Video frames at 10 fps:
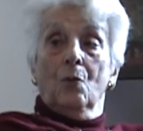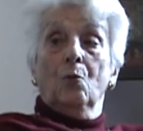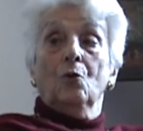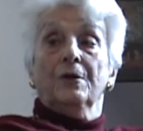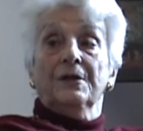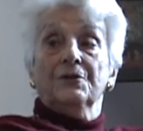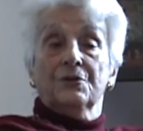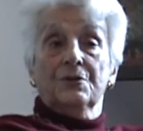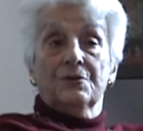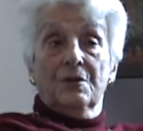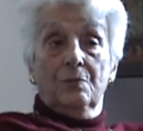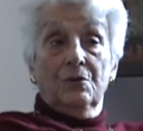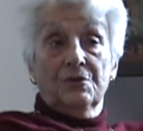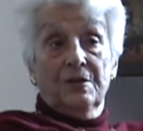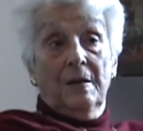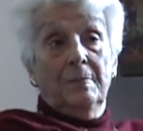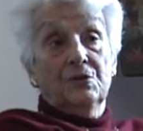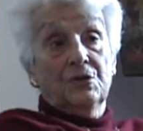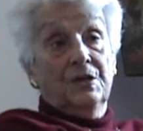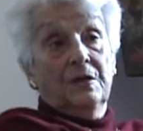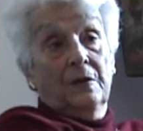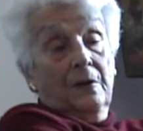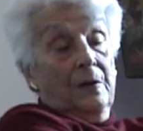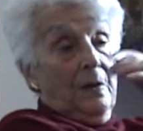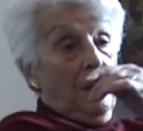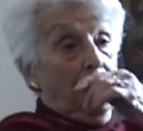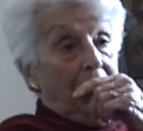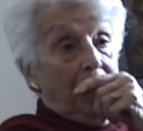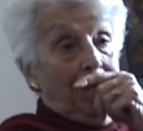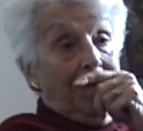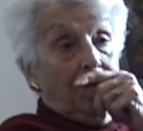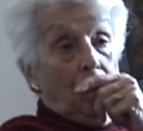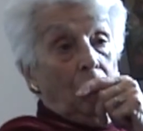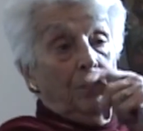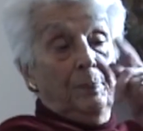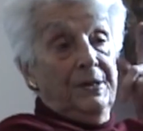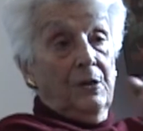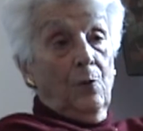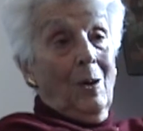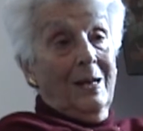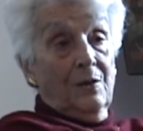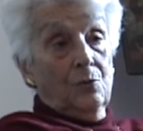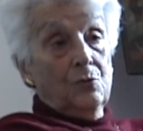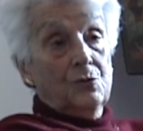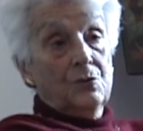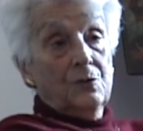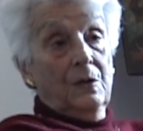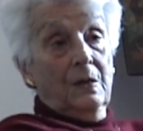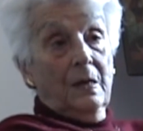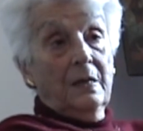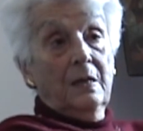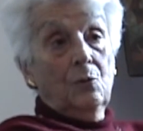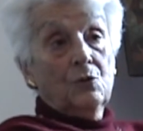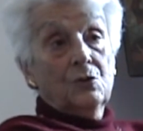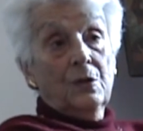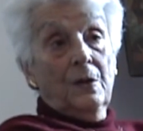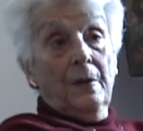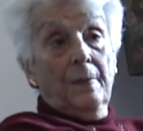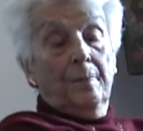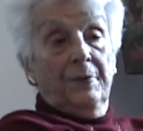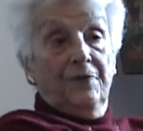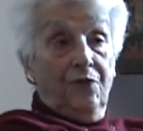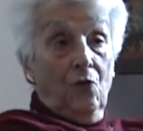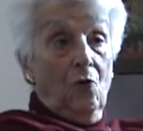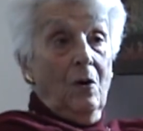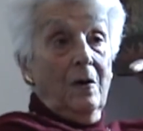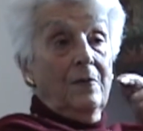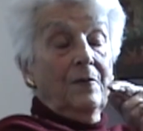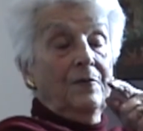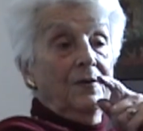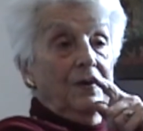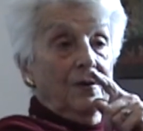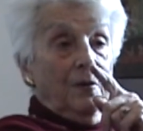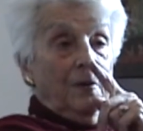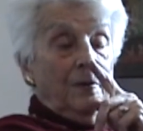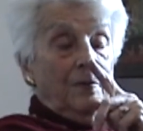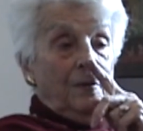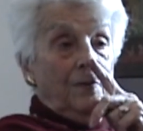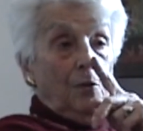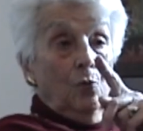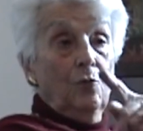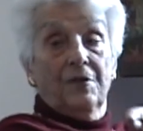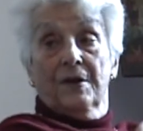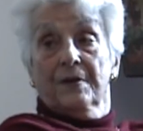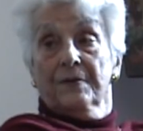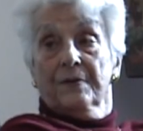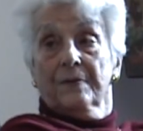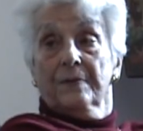The Waldensians, they were established here by a man called Peter Waldus, and he was before the Lutheran,